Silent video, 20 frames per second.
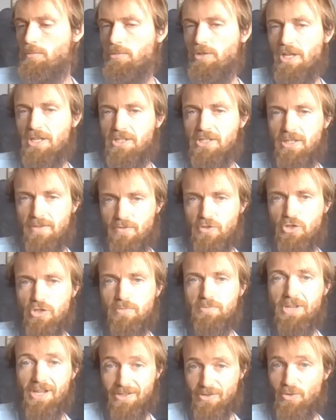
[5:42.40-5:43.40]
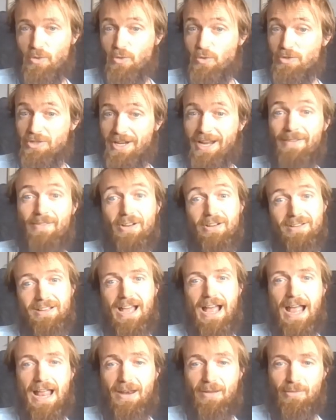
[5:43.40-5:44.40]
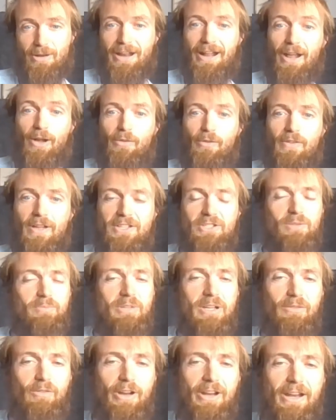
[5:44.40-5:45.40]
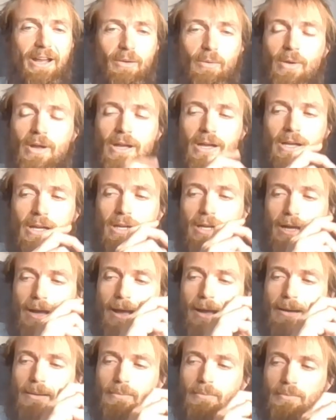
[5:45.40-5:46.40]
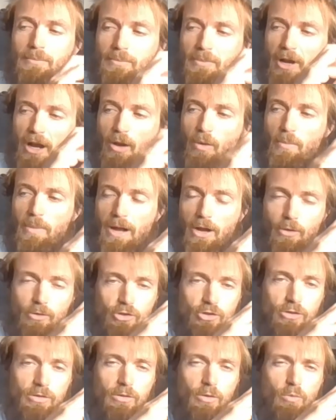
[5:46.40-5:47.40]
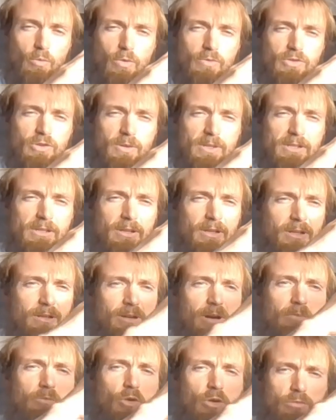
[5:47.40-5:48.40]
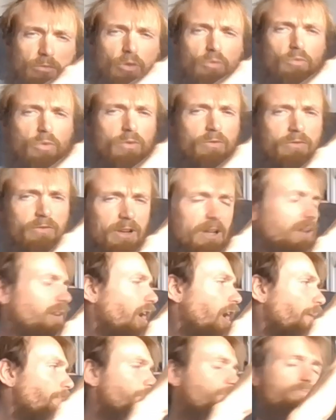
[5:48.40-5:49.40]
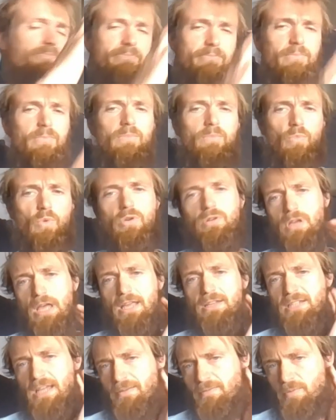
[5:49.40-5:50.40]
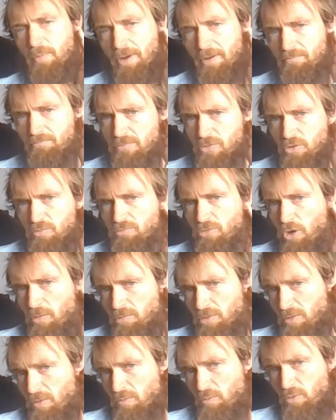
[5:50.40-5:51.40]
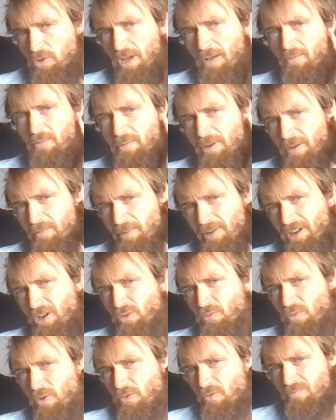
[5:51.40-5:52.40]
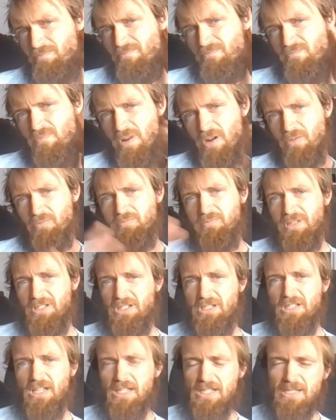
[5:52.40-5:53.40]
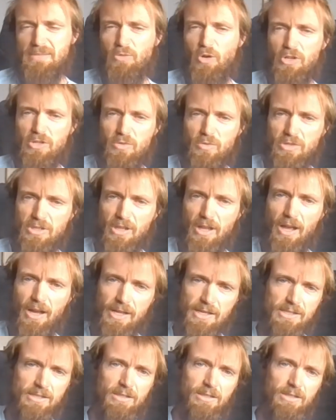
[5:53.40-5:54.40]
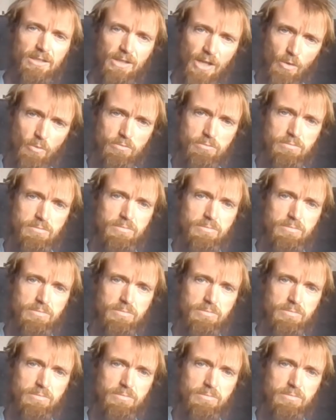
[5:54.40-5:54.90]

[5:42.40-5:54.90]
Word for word: That's a different subject altogether, and I'm going to get off that subject right now. But go back onto the lone wolf series. Um, lone wolf. Um, would as everybody would everybody be a lone wolf? Well, as I said, simple answer to that is no.